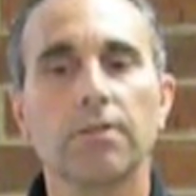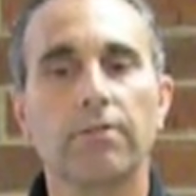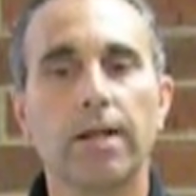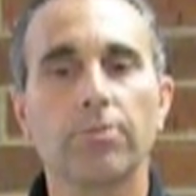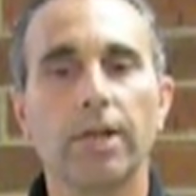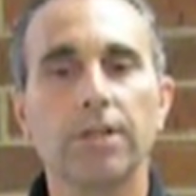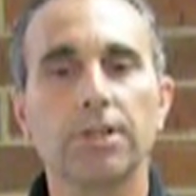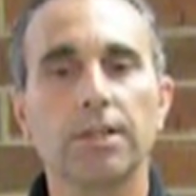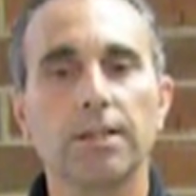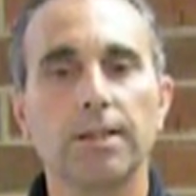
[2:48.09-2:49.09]

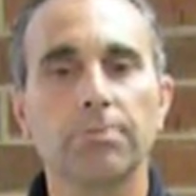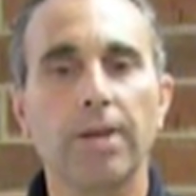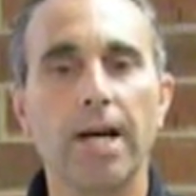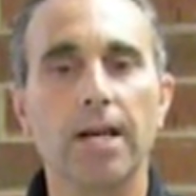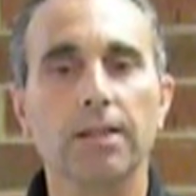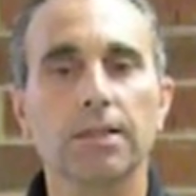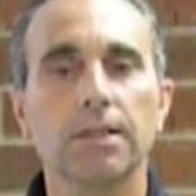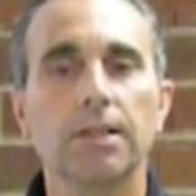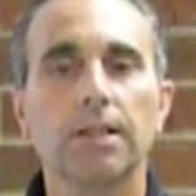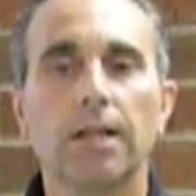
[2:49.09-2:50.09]
vibration and impact,
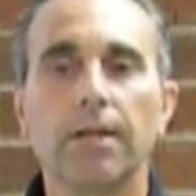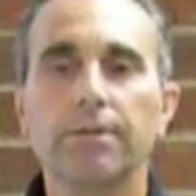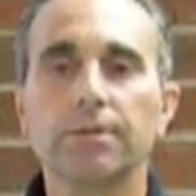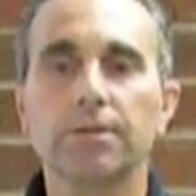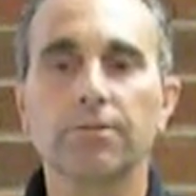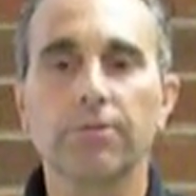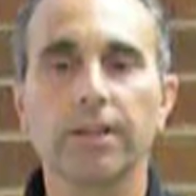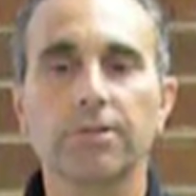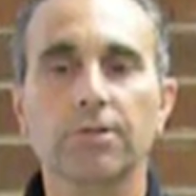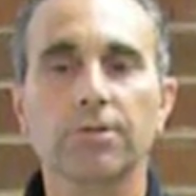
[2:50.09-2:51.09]
ovens and
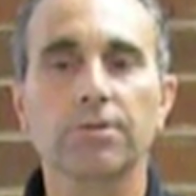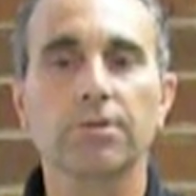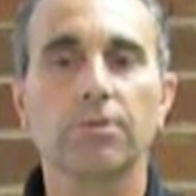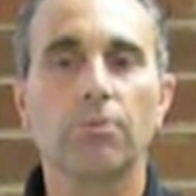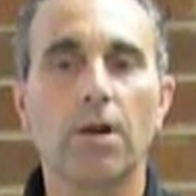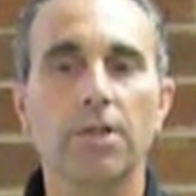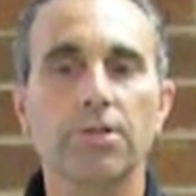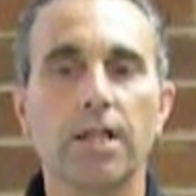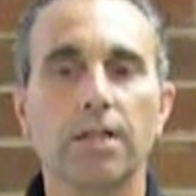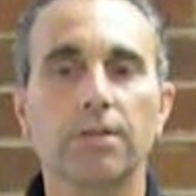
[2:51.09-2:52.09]
freezers,
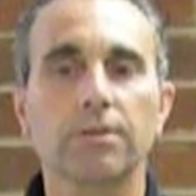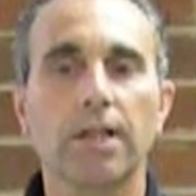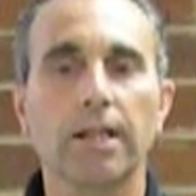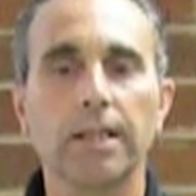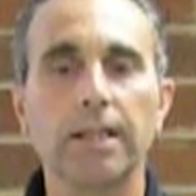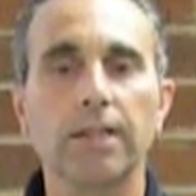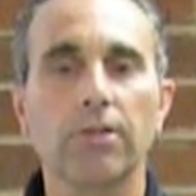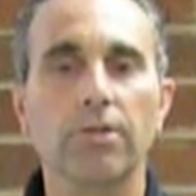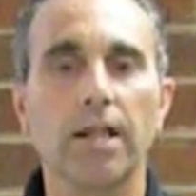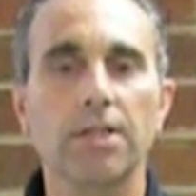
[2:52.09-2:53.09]
washdown, and any
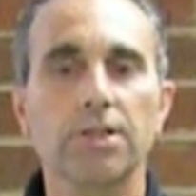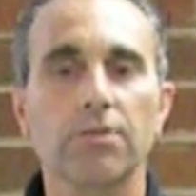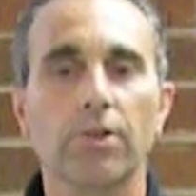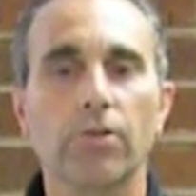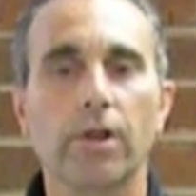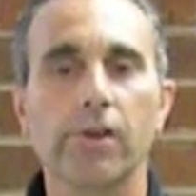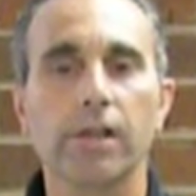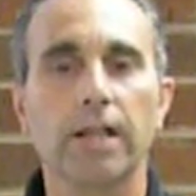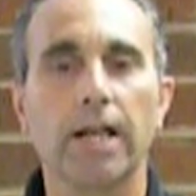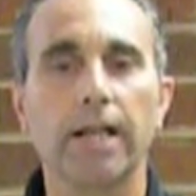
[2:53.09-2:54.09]
location
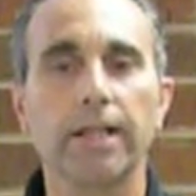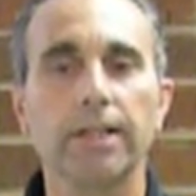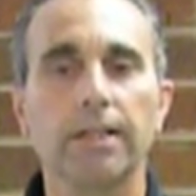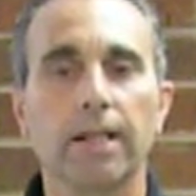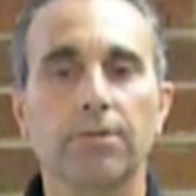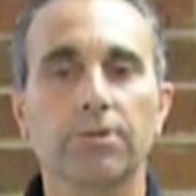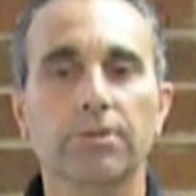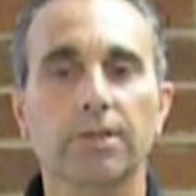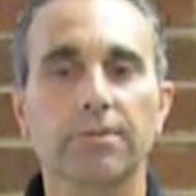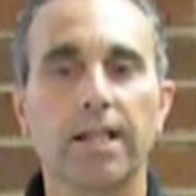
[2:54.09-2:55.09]
requiring high
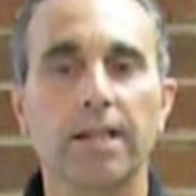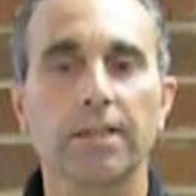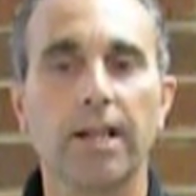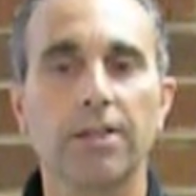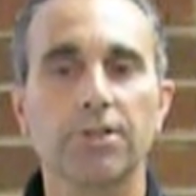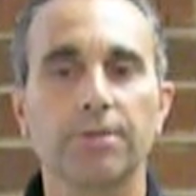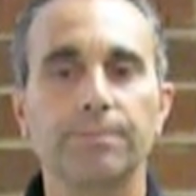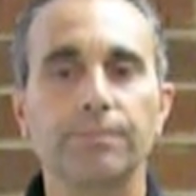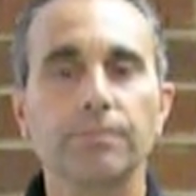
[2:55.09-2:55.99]
levels of sanitation,